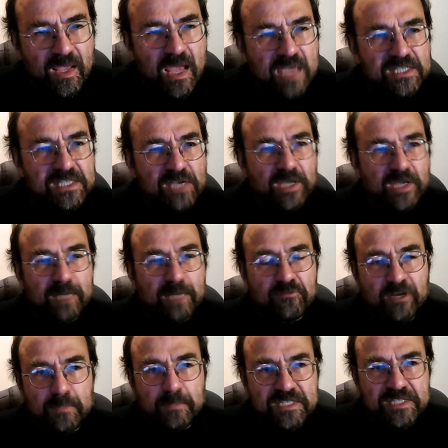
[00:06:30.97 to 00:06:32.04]
So the anima
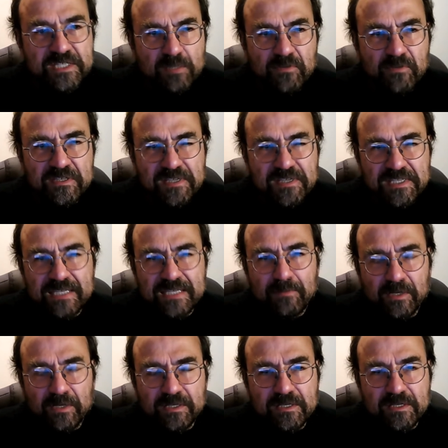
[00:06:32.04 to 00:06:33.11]
animus is obviously
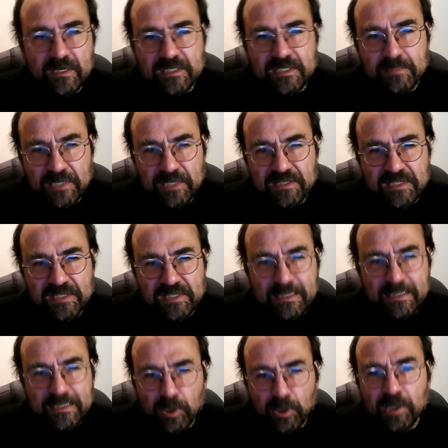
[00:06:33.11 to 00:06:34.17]
similar, subject to
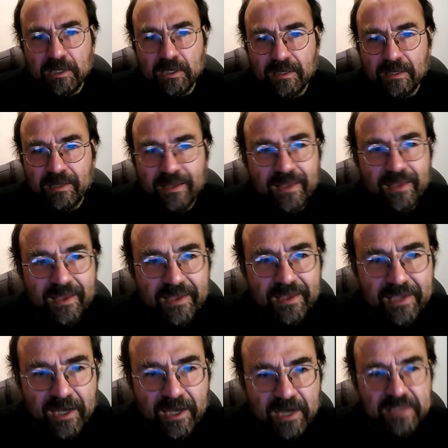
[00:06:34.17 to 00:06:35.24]
similar
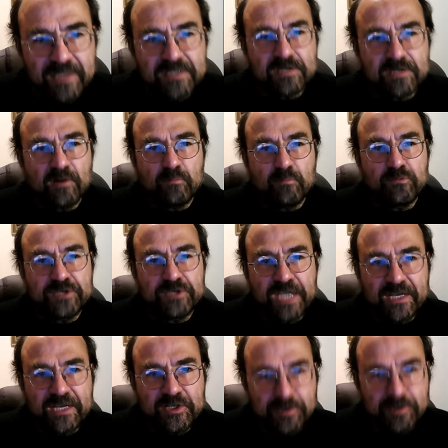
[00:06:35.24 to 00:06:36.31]
kinds of
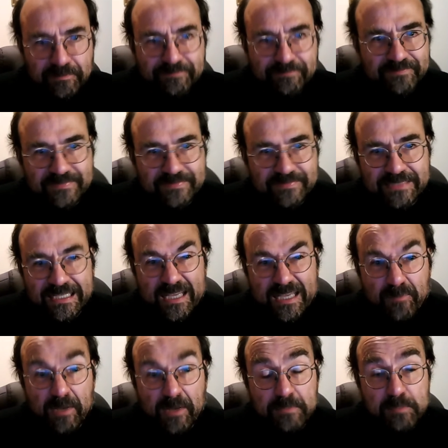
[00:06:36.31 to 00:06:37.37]
projection,
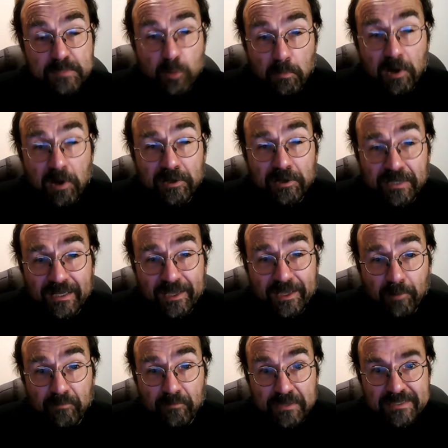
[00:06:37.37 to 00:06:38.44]
perhaps more markedly and
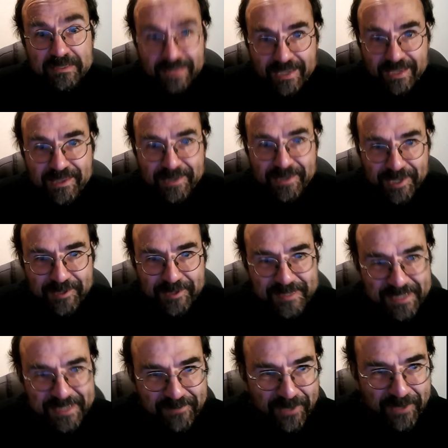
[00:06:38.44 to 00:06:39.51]
obviously than the others,
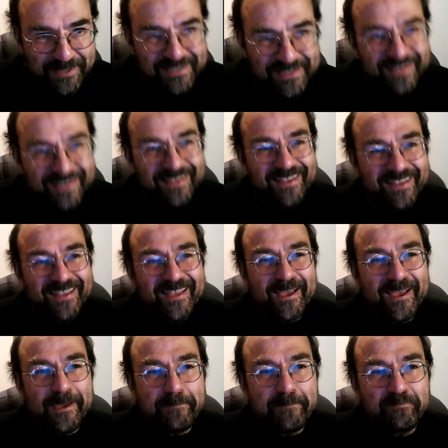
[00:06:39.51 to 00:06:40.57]
in fact.
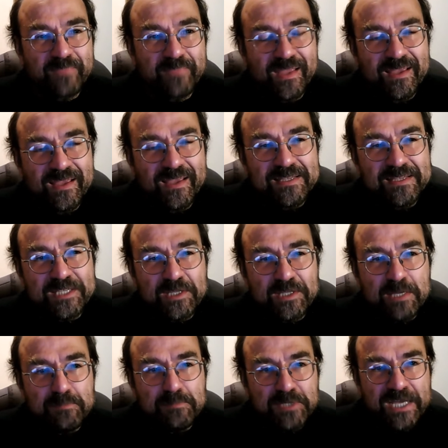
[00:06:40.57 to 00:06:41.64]
So the
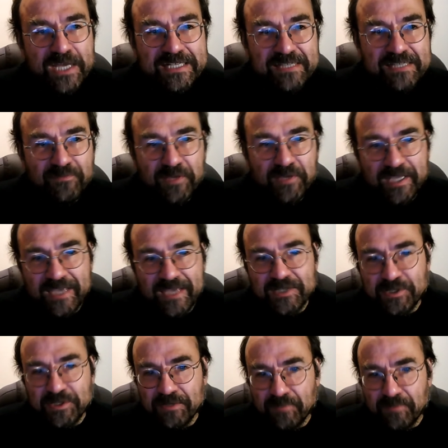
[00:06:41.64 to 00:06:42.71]

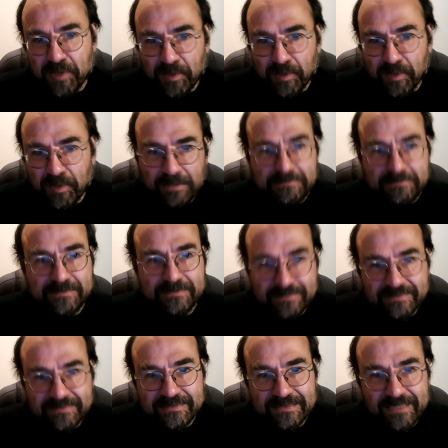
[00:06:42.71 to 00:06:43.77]
objectification of the other,
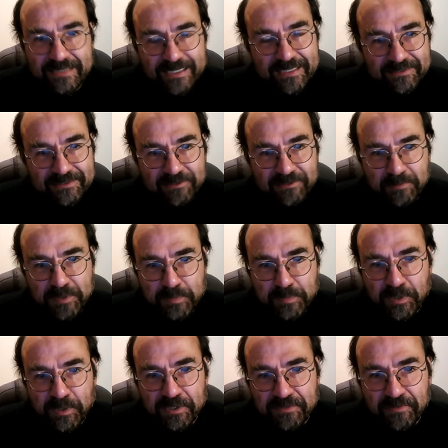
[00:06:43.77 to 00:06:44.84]

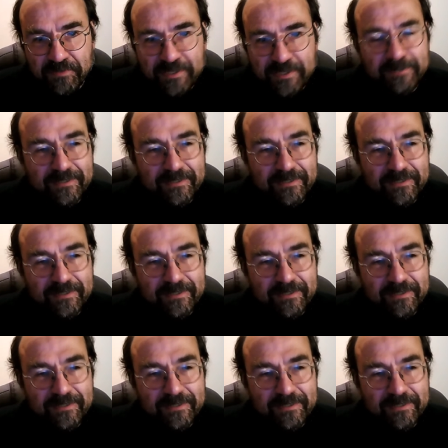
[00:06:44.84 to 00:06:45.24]
part of that.